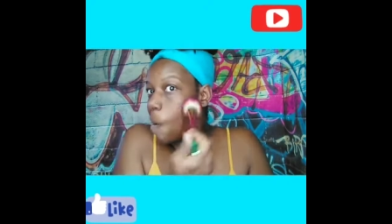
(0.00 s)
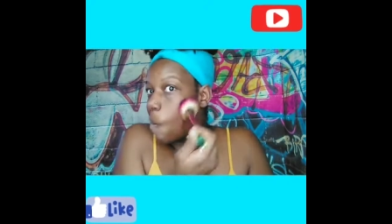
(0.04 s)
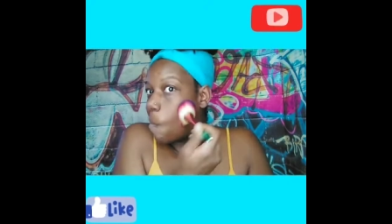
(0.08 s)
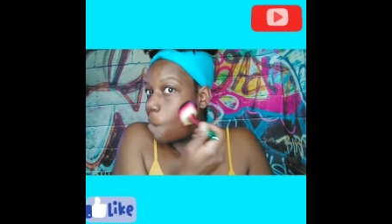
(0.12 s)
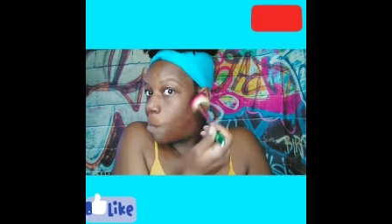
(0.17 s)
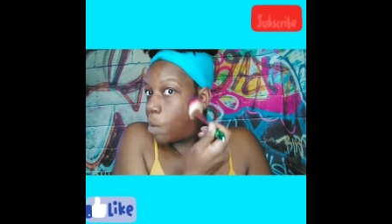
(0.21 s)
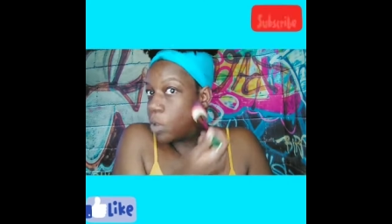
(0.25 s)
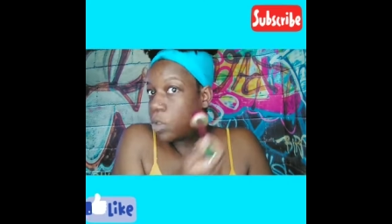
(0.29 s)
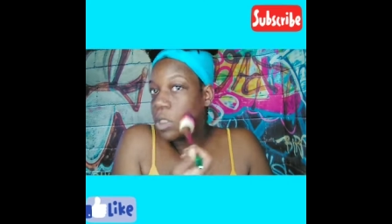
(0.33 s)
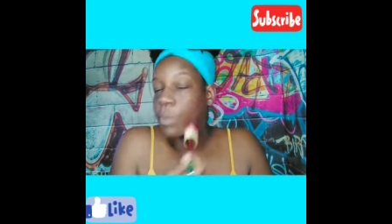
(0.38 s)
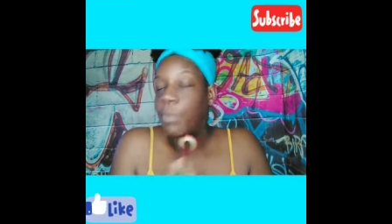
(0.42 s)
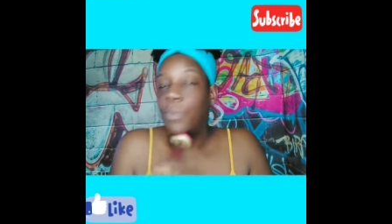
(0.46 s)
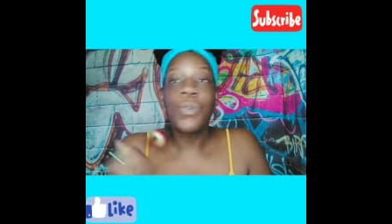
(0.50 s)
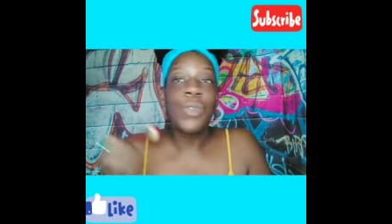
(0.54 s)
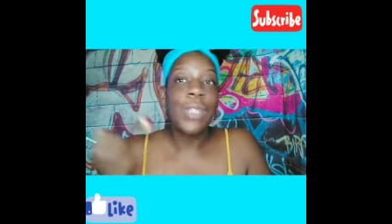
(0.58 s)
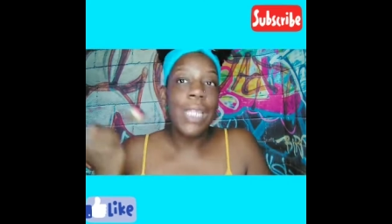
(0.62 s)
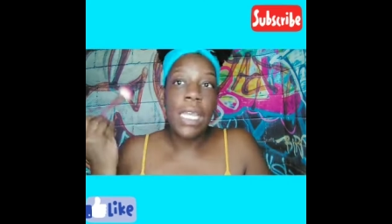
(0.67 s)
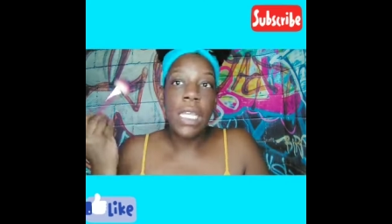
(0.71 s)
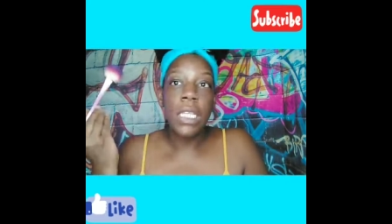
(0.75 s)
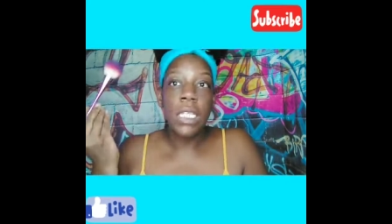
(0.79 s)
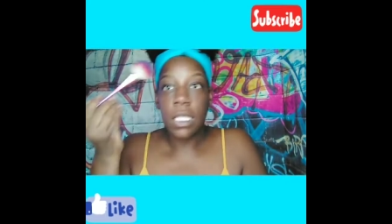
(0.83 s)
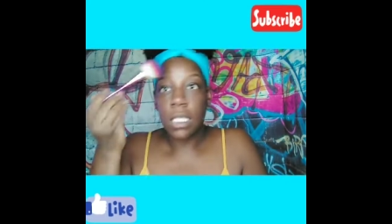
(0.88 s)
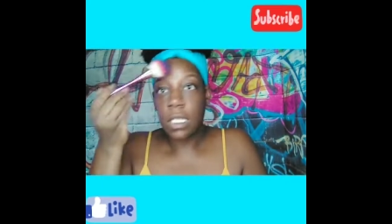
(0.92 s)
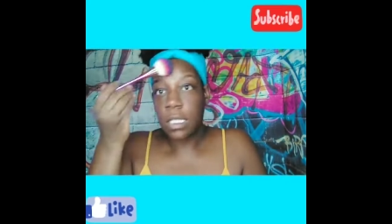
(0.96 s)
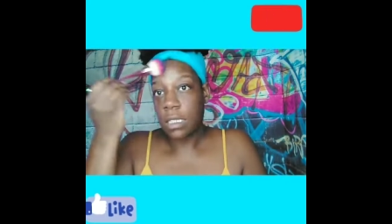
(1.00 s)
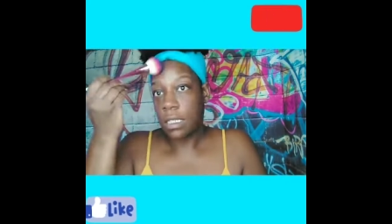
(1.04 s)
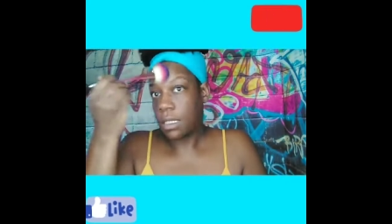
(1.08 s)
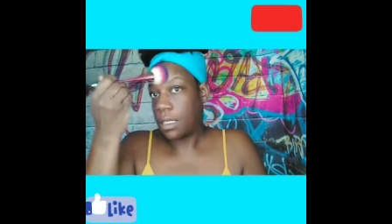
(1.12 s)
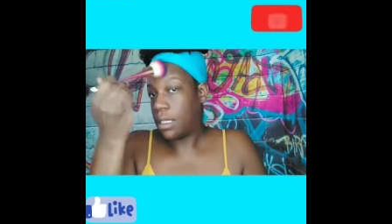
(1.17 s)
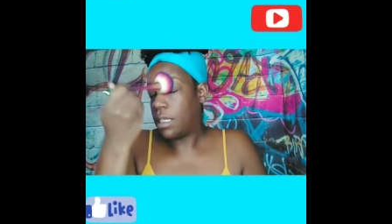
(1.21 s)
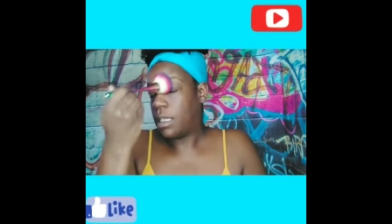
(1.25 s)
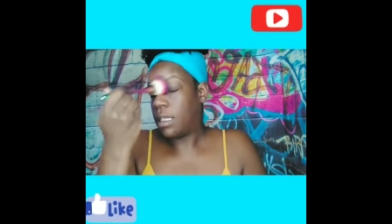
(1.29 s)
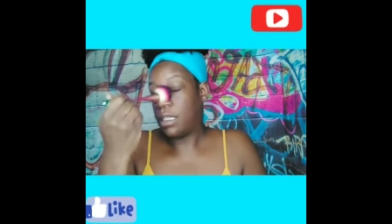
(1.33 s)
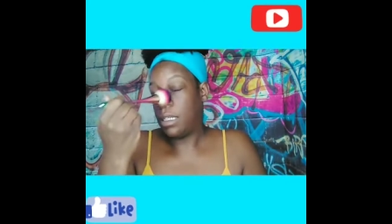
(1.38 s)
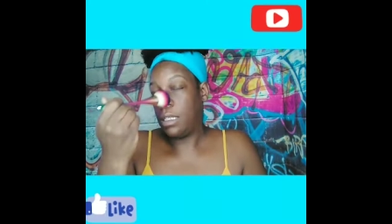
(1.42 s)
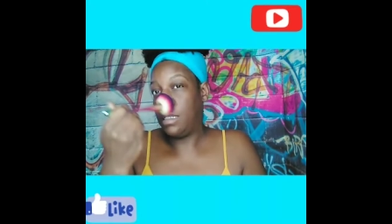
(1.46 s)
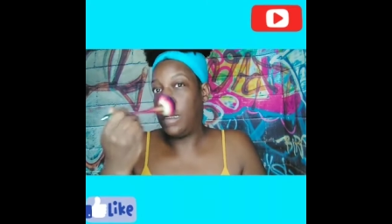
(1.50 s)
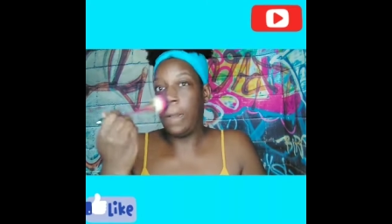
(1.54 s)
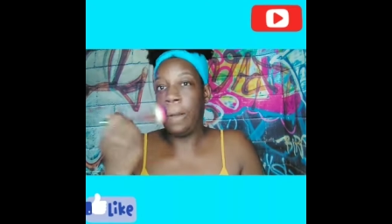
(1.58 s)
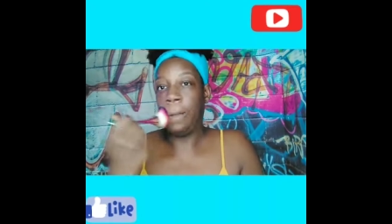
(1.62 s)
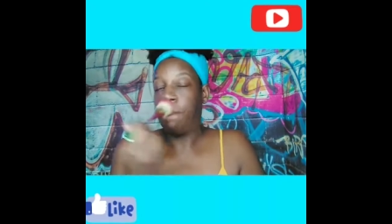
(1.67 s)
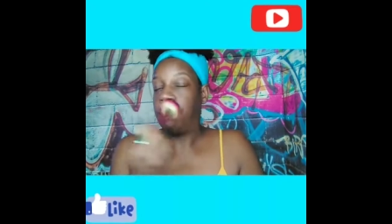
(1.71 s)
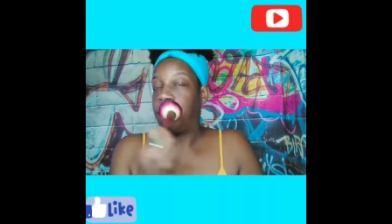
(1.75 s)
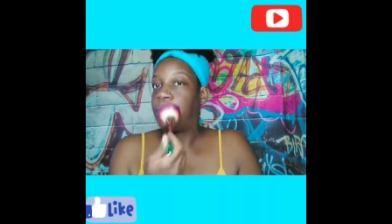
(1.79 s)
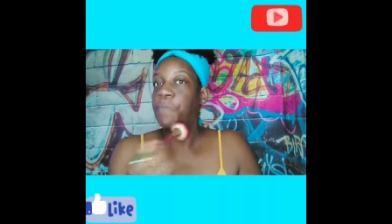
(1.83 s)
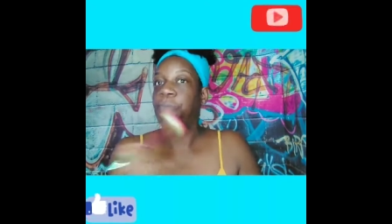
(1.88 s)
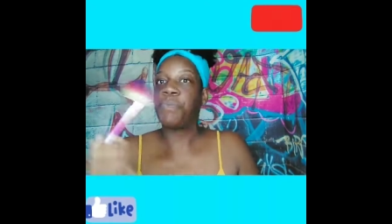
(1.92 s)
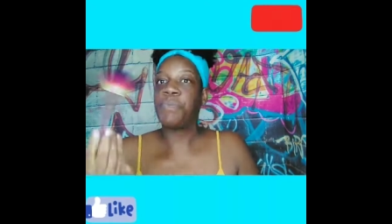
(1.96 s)
multiple things, you
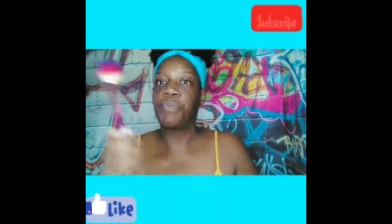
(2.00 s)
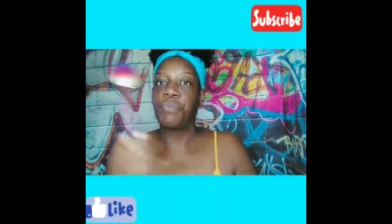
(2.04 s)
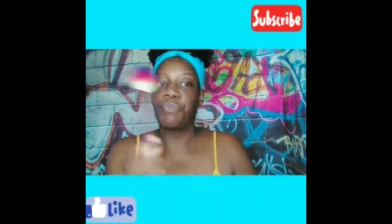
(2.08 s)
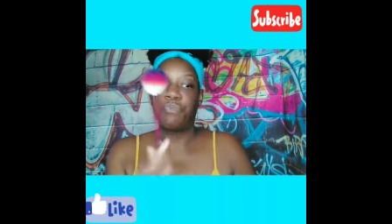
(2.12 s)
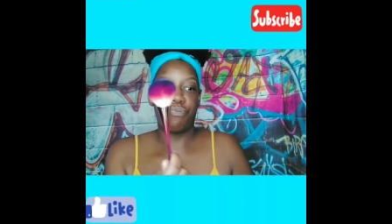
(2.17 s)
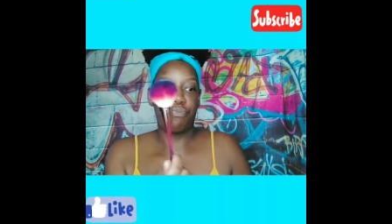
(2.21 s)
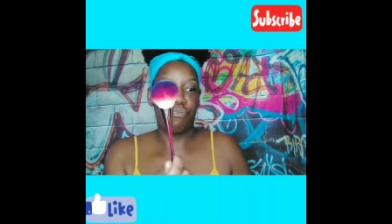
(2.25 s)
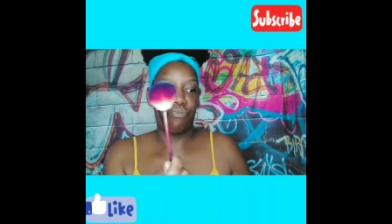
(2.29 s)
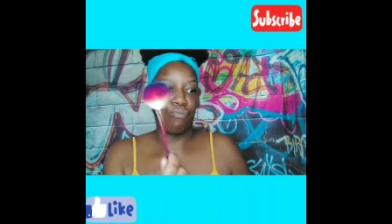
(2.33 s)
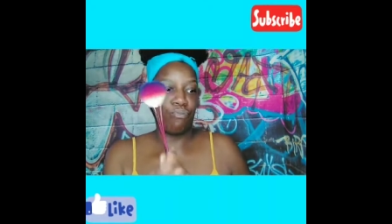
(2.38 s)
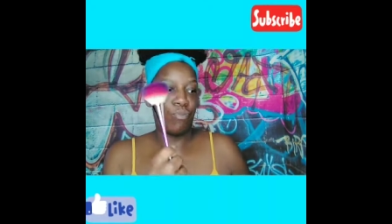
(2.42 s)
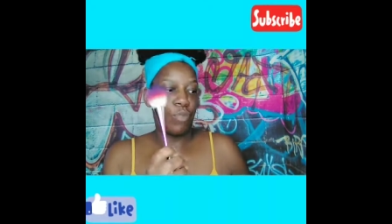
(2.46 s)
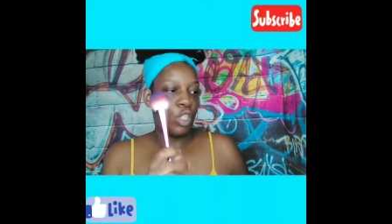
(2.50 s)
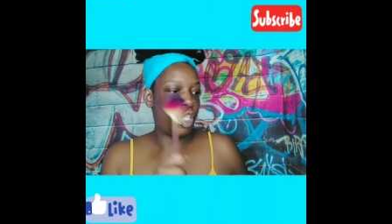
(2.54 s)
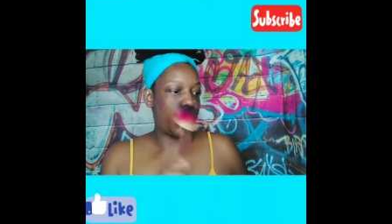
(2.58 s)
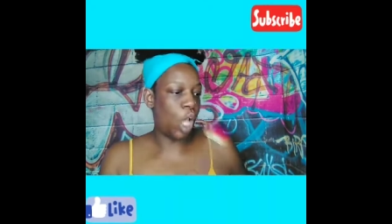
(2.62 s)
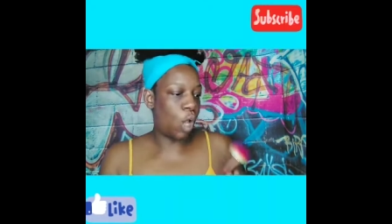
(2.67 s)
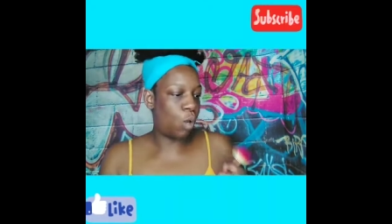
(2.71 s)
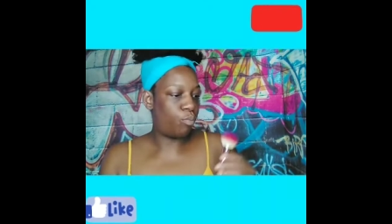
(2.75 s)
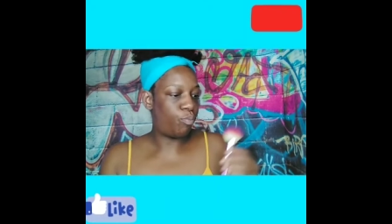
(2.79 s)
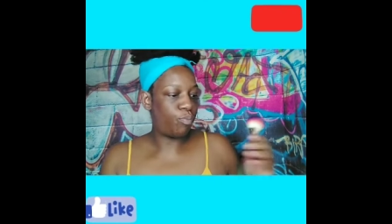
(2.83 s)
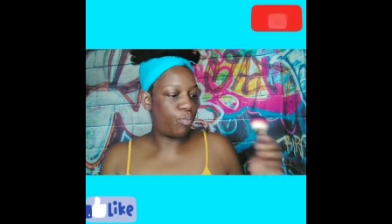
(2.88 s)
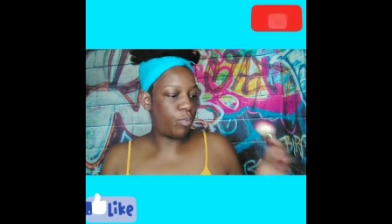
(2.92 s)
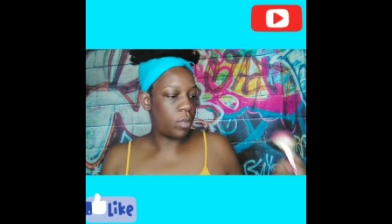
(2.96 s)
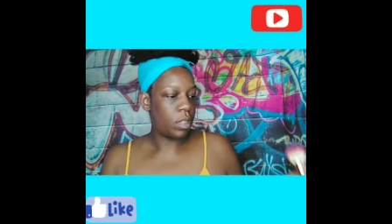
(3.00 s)
know. So